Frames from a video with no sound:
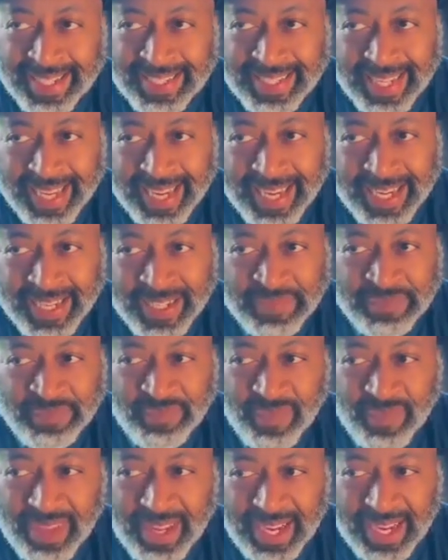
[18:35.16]
Now
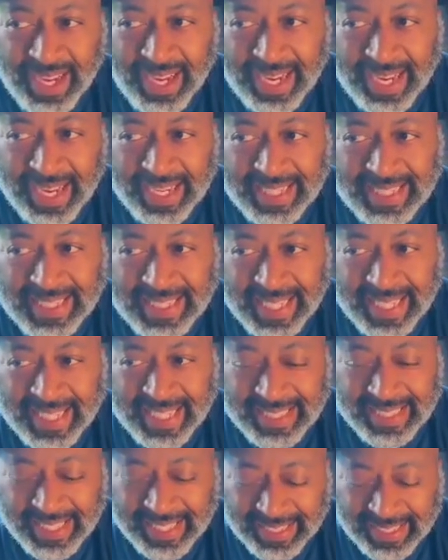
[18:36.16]
I got a
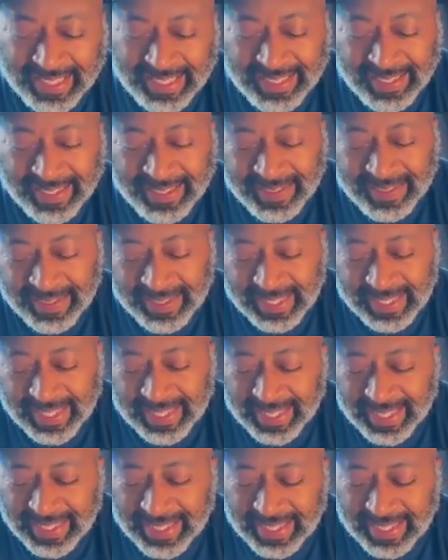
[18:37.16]
chance
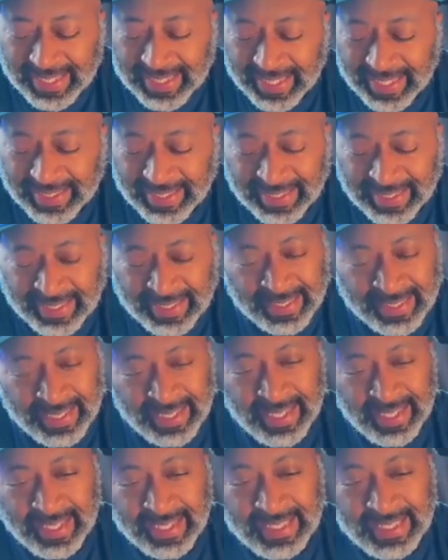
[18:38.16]
also, because I was just
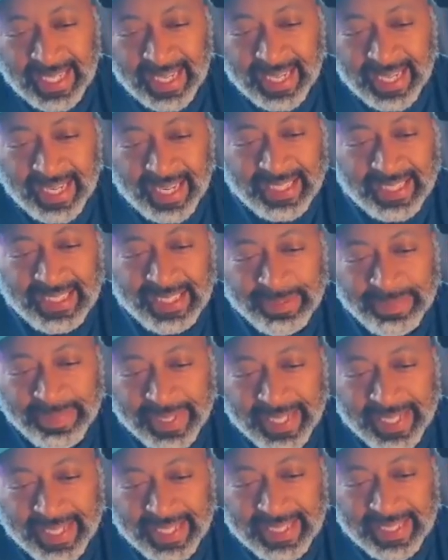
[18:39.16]
checking out your
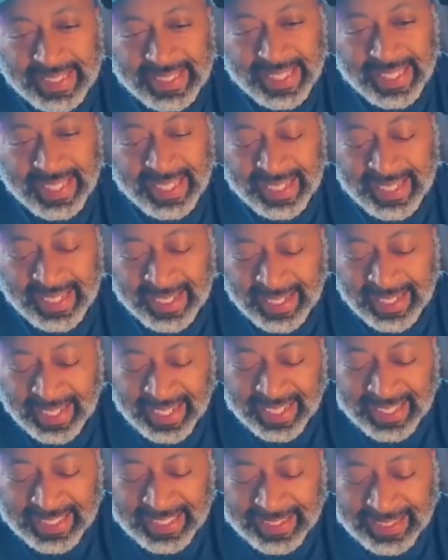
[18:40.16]
page and
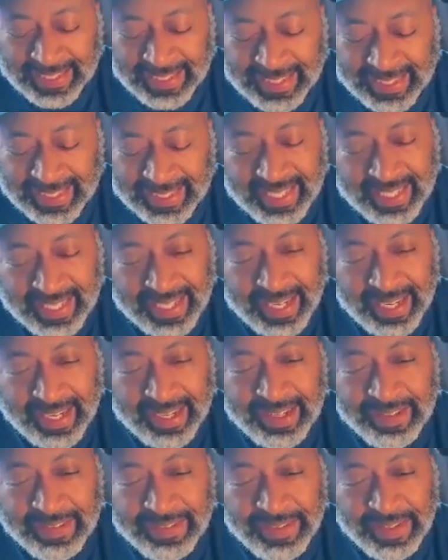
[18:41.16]
I saw you did an
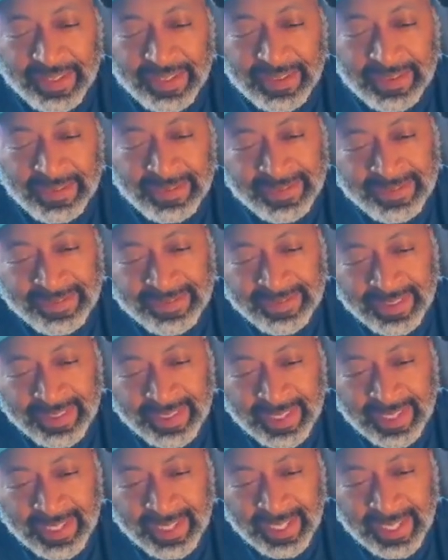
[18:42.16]
interview
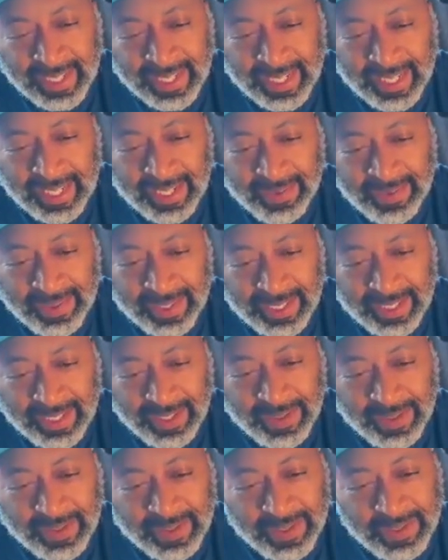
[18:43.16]
with a
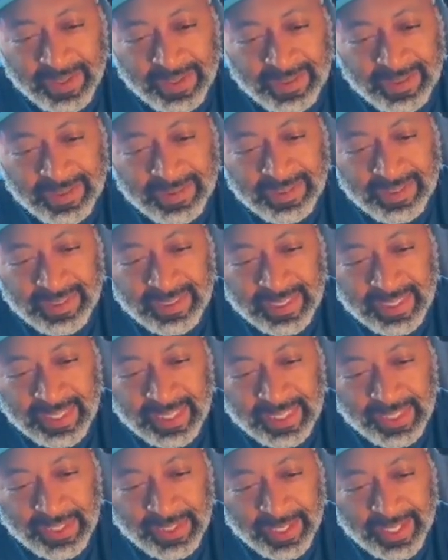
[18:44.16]
local
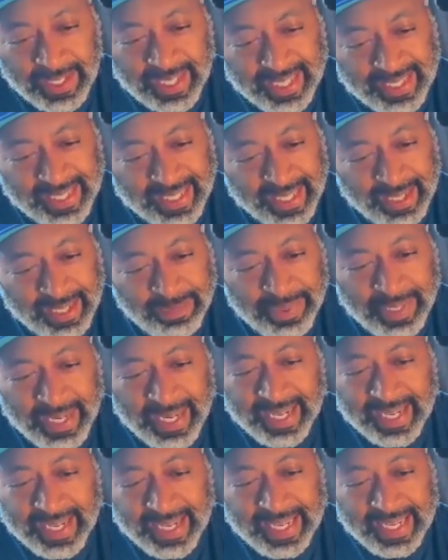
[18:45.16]
Detroit, I think,
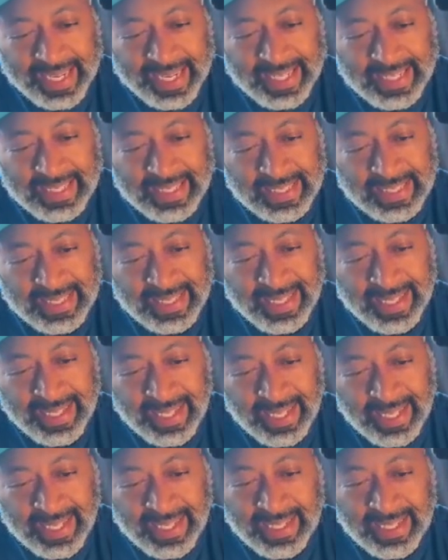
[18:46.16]
podcast.
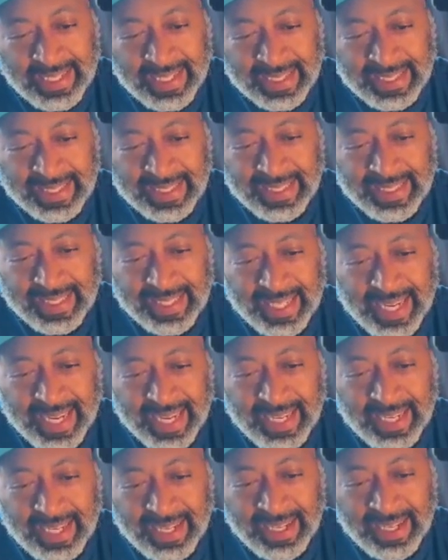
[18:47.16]
In addition to
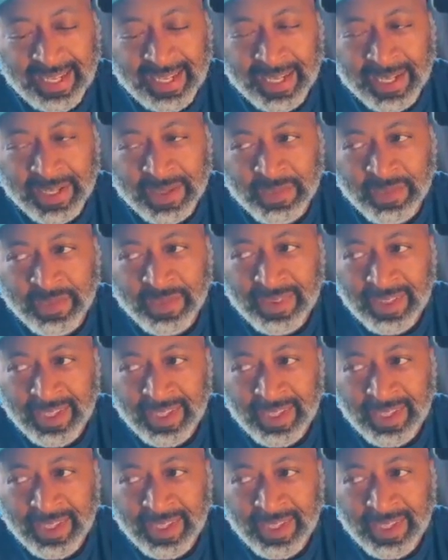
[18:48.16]
that,